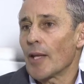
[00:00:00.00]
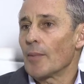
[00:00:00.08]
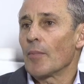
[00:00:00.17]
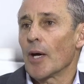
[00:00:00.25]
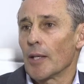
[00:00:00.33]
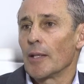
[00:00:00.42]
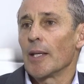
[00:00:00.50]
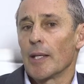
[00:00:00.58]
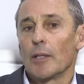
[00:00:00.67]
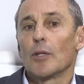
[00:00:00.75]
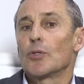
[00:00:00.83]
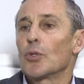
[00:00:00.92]
they might
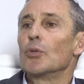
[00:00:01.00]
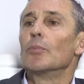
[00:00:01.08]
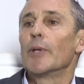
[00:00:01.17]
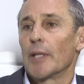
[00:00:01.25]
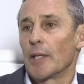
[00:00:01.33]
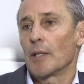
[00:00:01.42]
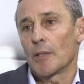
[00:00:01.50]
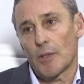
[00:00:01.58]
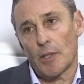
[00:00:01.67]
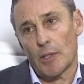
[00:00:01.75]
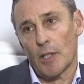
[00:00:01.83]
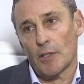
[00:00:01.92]
need to be
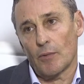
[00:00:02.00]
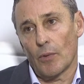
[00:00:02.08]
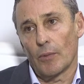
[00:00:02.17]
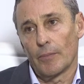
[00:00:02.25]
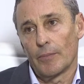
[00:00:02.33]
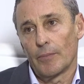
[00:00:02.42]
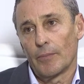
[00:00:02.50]
successful.